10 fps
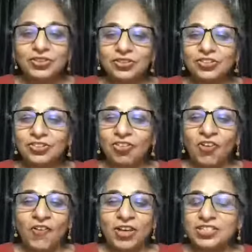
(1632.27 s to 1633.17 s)

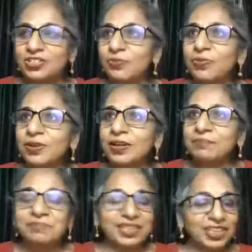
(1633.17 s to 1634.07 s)

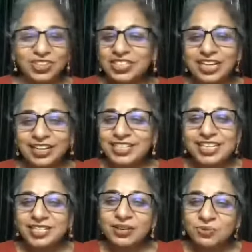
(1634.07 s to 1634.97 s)
Gillette says
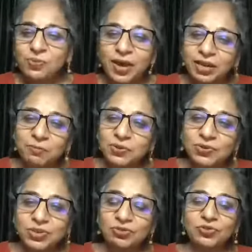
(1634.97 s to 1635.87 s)
it's very
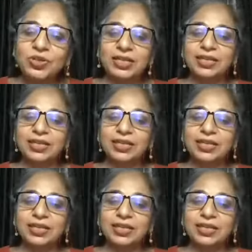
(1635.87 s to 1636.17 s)
beautifully,